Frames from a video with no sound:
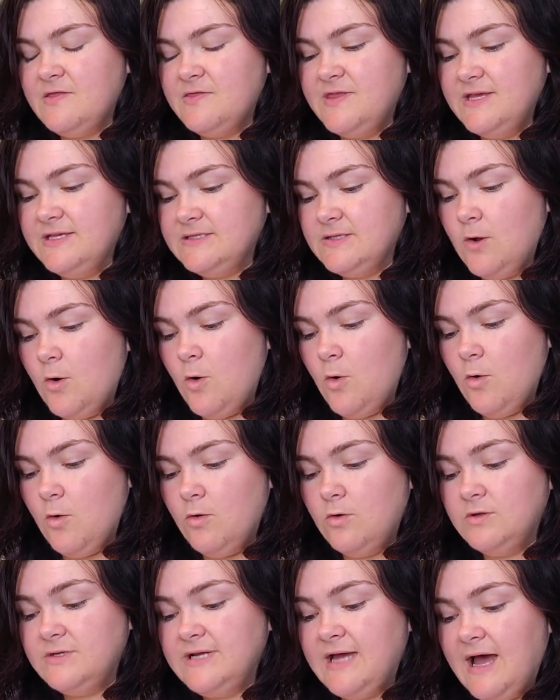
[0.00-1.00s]
This
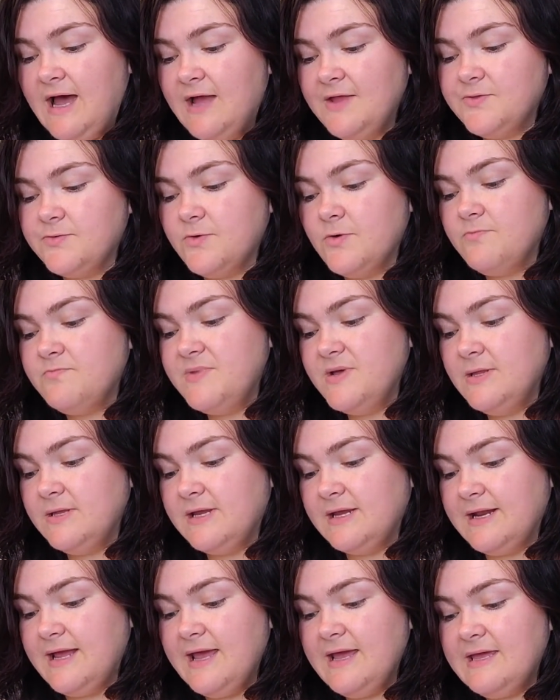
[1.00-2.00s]
horned heartthrob
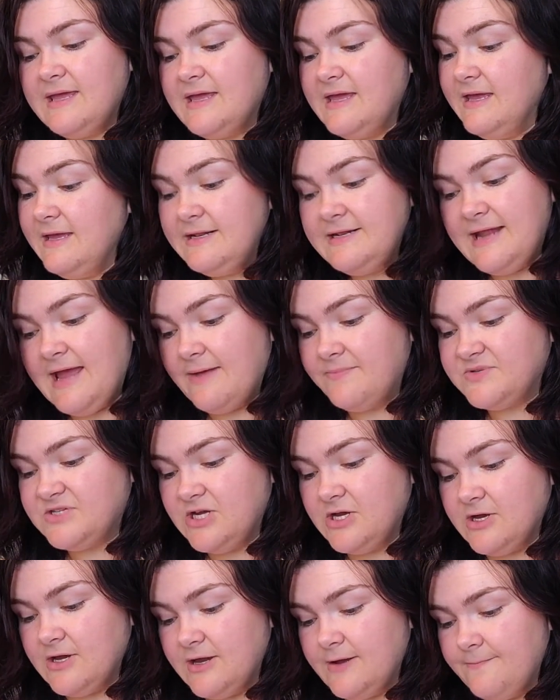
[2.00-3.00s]
billionaire kidnapped
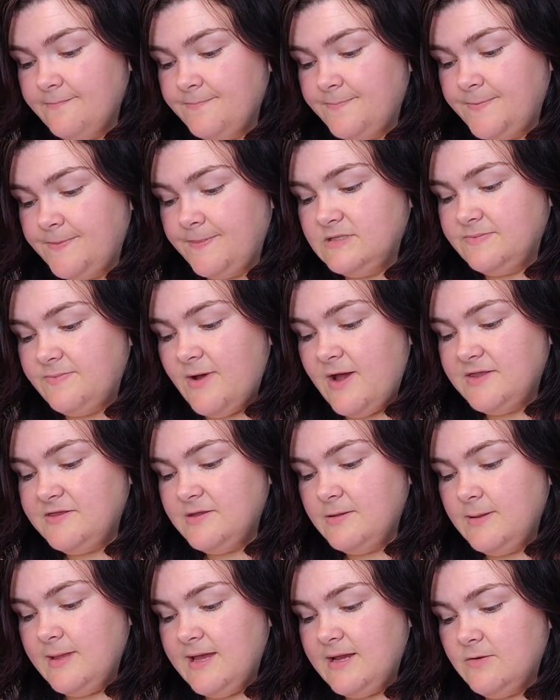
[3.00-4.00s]
her.
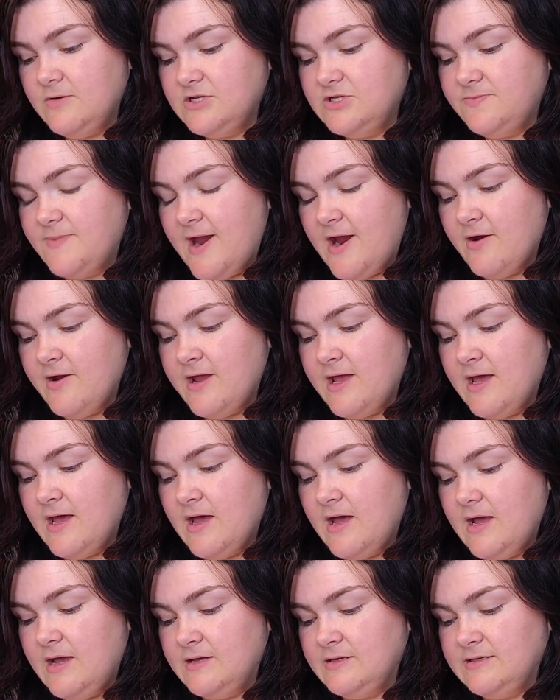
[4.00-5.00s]
Despite the language
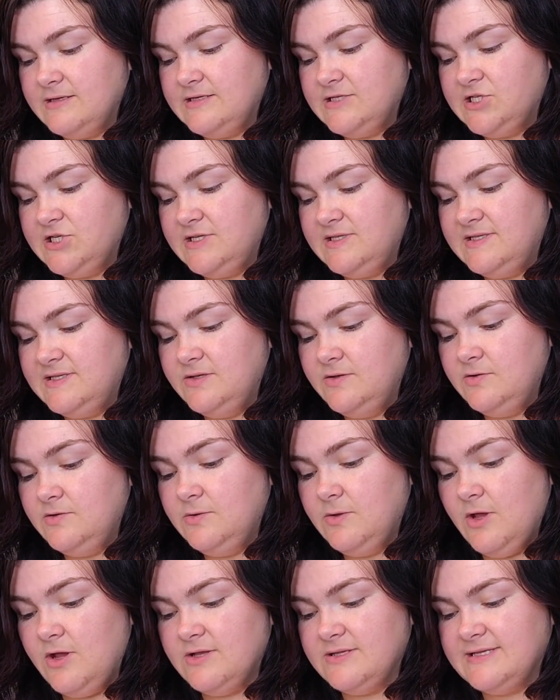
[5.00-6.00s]
barrier, she
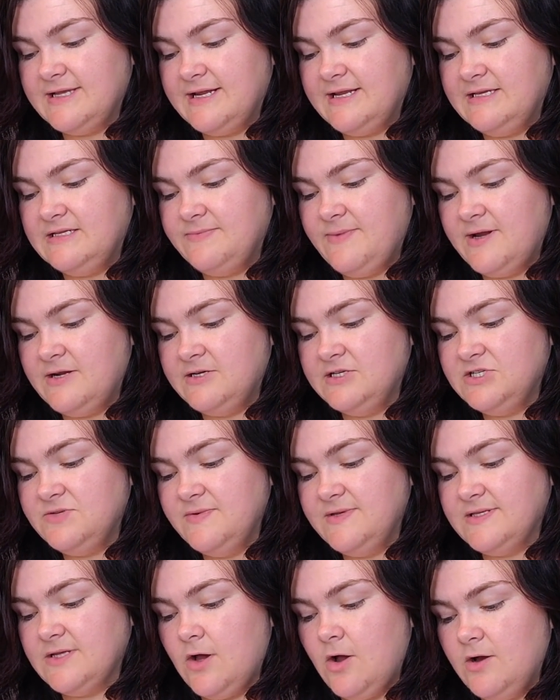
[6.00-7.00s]
soon learns that his
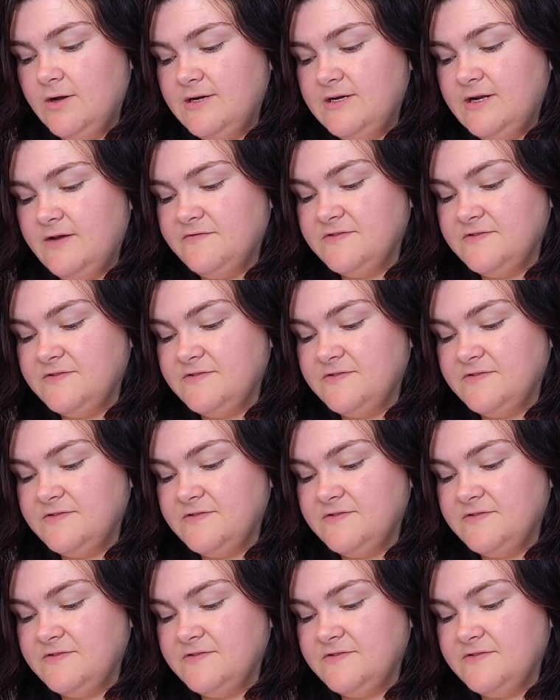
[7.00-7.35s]
punishments are hot